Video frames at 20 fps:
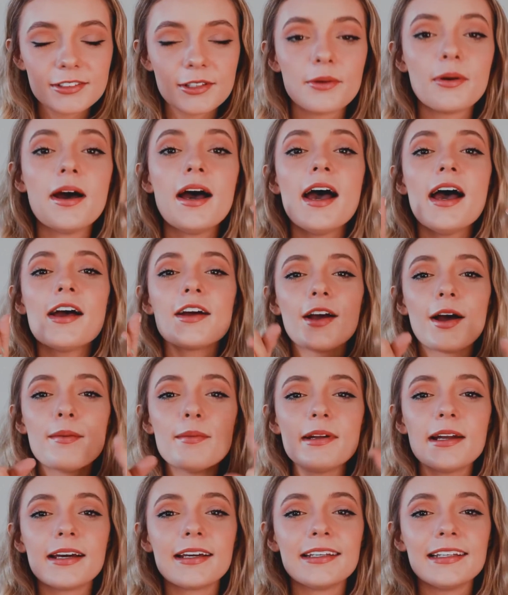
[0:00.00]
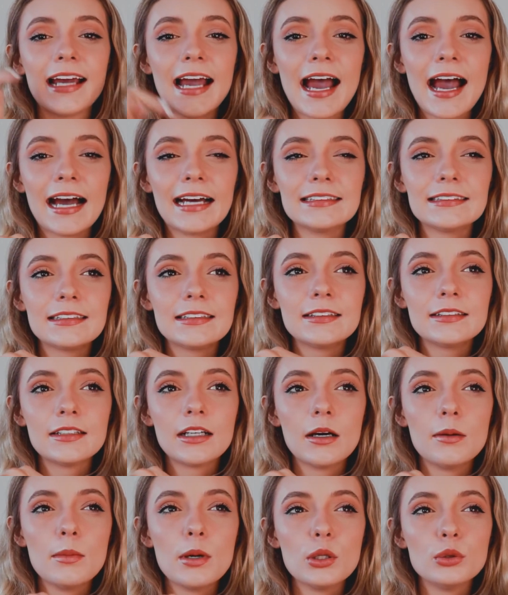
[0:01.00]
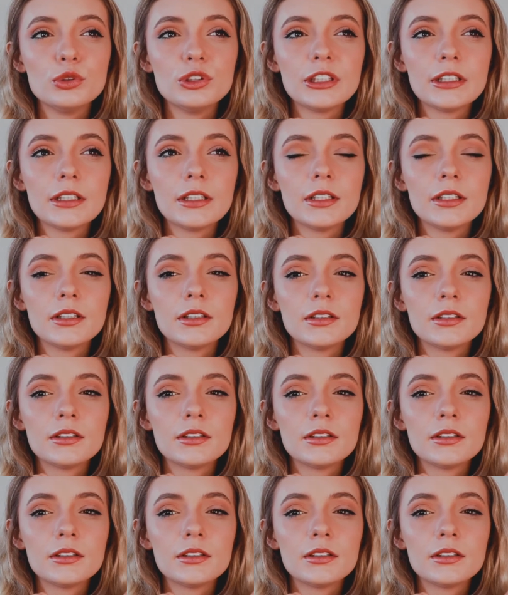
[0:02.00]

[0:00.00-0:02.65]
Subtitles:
So comment a cat emoji.